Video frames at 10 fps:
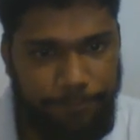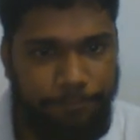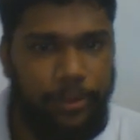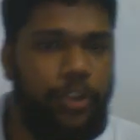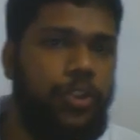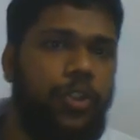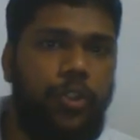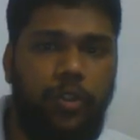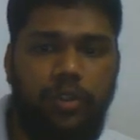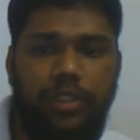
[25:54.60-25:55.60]

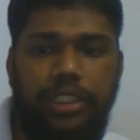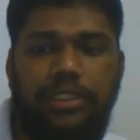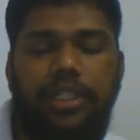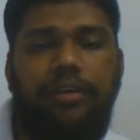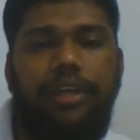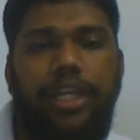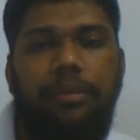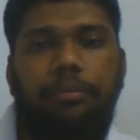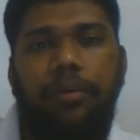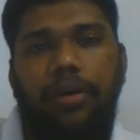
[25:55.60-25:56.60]
So these are very
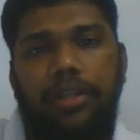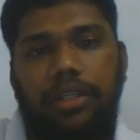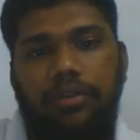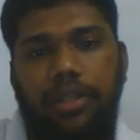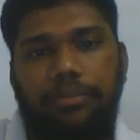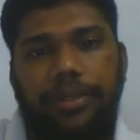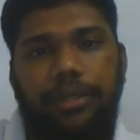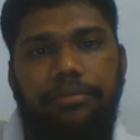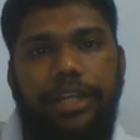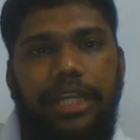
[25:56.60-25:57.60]
important
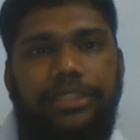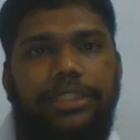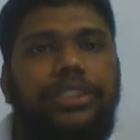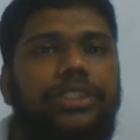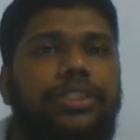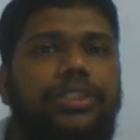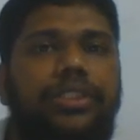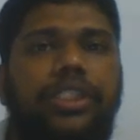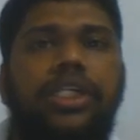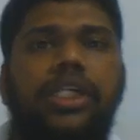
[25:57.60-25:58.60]
equilibrium reactions.
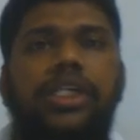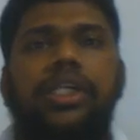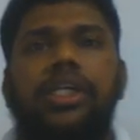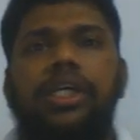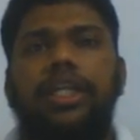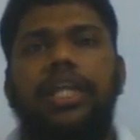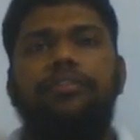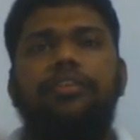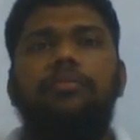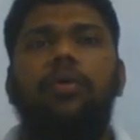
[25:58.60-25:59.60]
Then
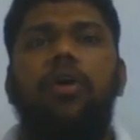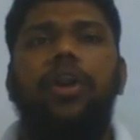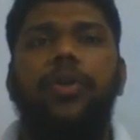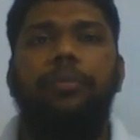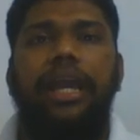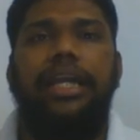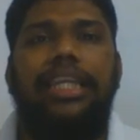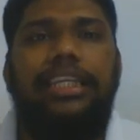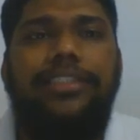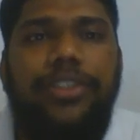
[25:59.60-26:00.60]
we will move on to
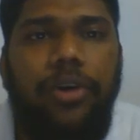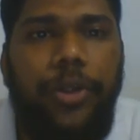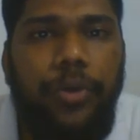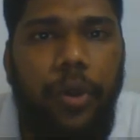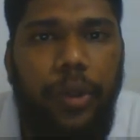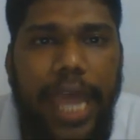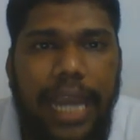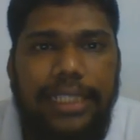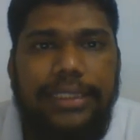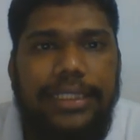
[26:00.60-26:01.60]
manganese. So you know
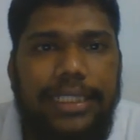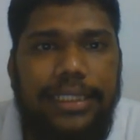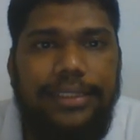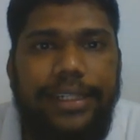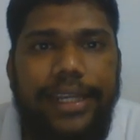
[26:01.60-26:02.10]
that in 3D